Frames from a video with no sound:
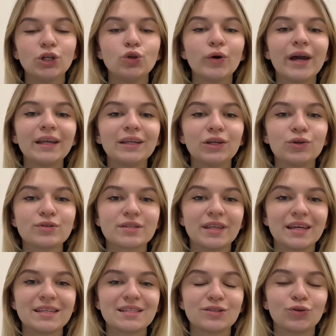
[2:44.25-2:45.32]
you can use
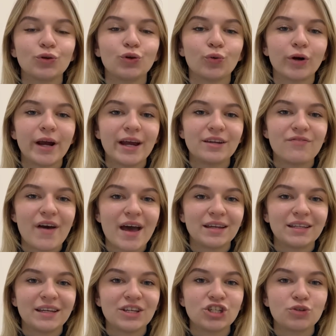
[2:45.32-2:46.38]
this to your
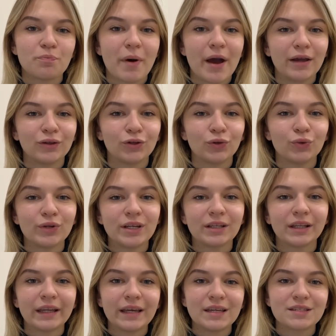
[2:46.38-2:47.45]
advantage by
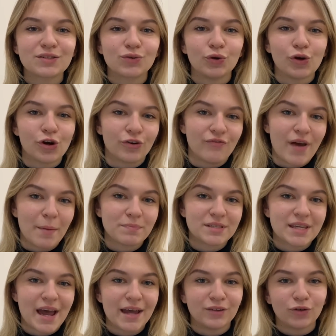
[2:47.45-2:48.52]
including links to your
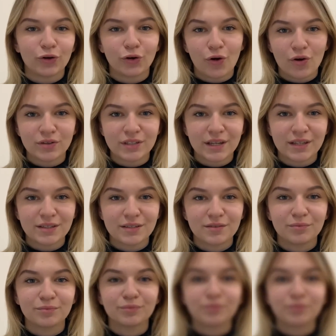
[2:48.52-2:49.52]
website or content.